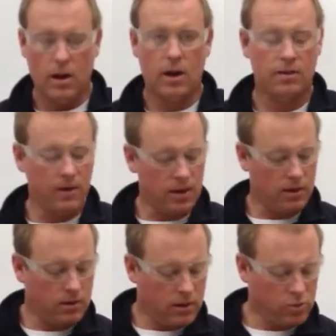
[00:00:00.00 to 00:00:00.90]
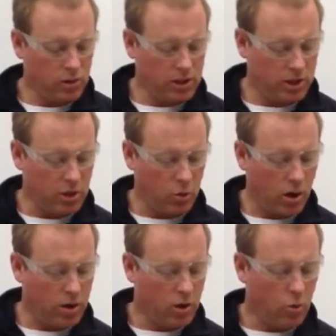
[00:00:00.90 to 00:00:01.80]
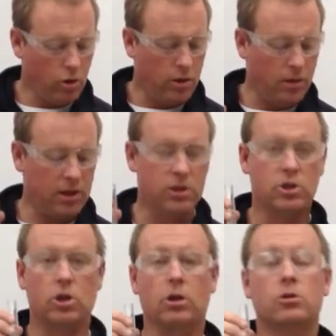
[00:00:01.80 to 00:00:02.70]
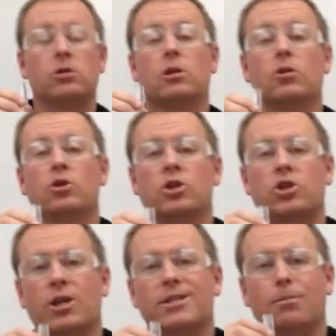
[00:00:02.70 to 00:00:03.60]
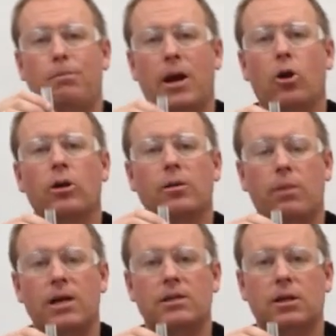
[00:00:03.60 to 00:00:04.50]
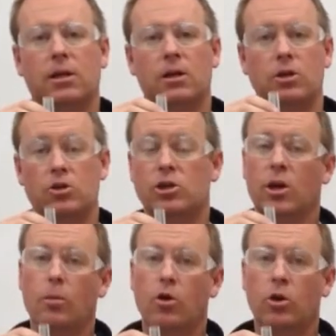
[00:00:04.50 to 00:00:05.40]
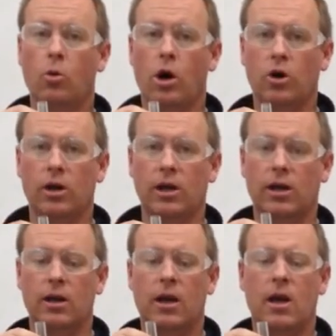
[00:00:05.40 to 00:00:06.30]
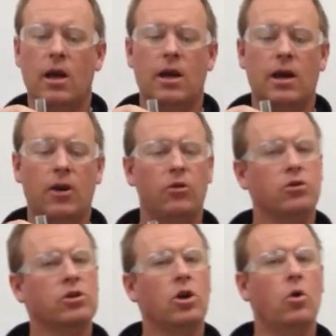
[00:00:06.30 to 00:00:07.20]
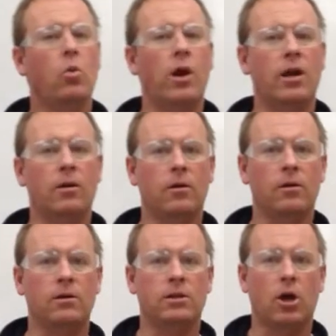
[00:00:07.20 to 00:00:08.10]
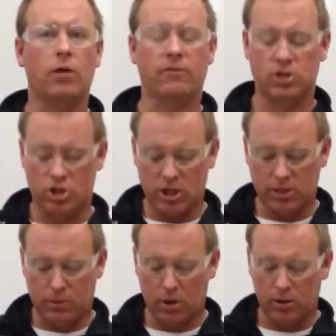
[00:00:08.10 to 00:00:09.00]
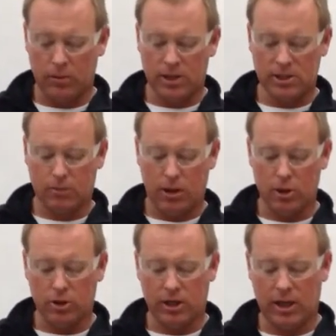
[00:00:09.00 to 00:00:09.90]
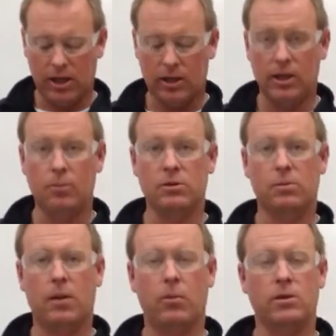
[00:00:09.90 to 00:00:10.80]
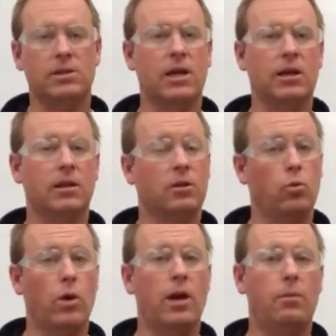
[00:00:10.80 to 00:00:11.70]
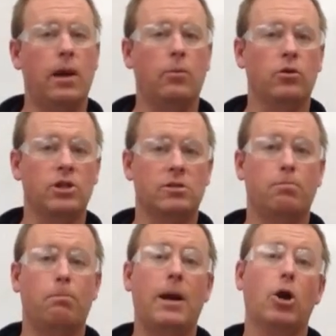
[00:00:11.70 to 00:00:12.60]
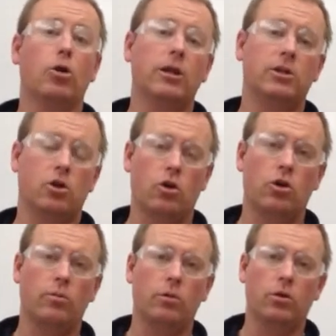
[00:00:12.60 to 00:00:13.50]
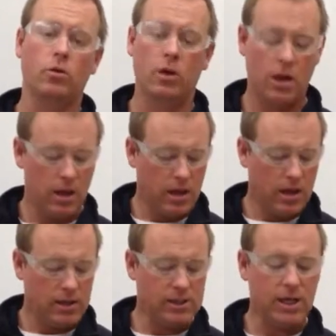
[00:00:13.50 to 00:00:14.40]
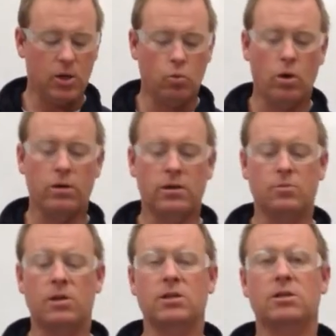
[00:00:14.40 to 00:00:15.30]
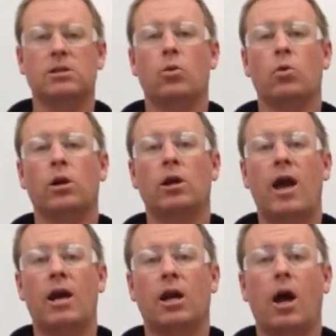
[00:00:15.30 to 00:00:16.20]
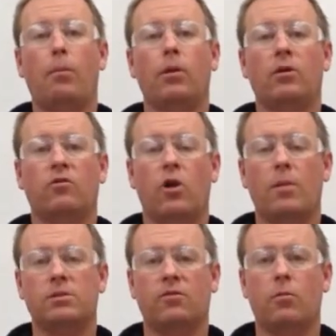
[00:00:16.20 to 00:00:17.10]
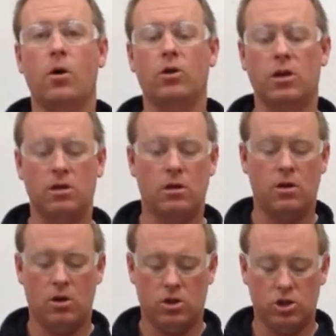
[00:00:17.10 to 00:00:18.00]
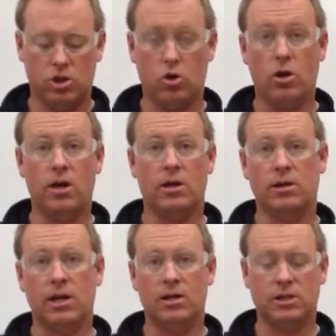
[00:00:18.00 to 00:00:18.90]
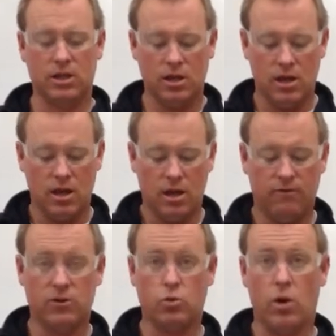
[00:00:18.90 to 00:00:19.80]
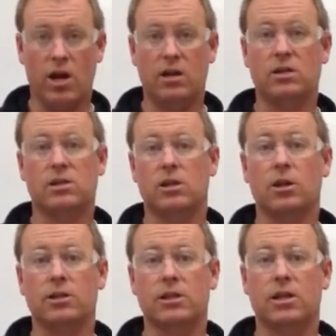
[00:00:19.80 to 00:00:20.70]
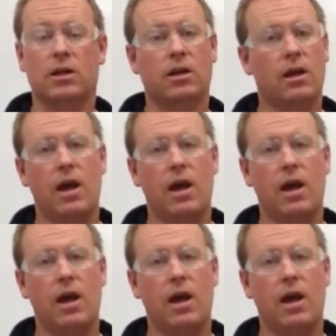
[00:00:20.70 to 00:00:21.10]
And then, as we continue on, we're going to make the solution just barely basic using ammonia water again. Now, there's no way to tell if it's just barely basic by looking at the litmus paper and saying that the red paper just barely turned blue. Instead, what this means is that we're going to add a couple of drops of ammonia, stir it and test it. If it's red, it's still acidic.